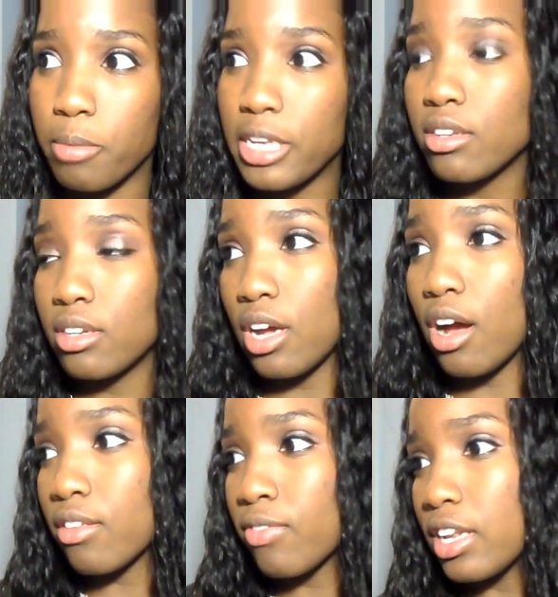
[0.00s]
basically
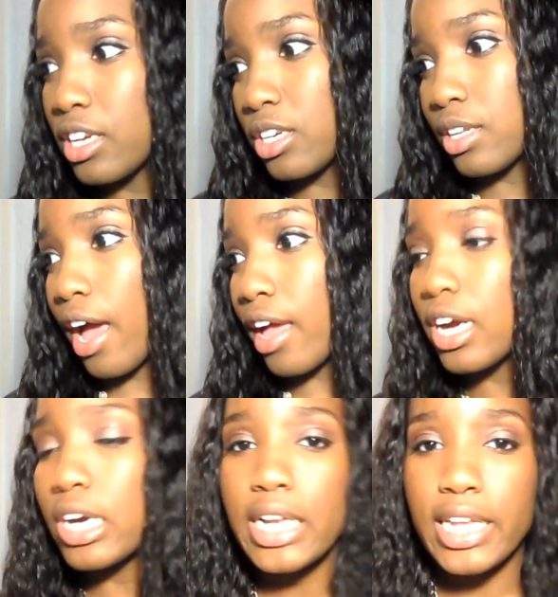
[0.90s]
all the foundations that I
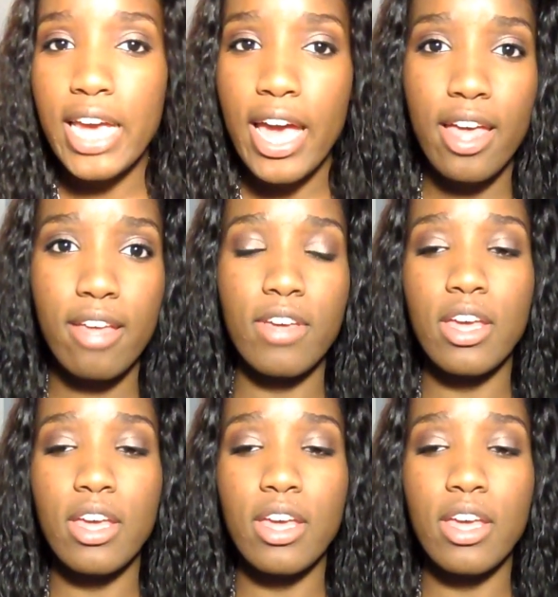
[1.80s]
currently have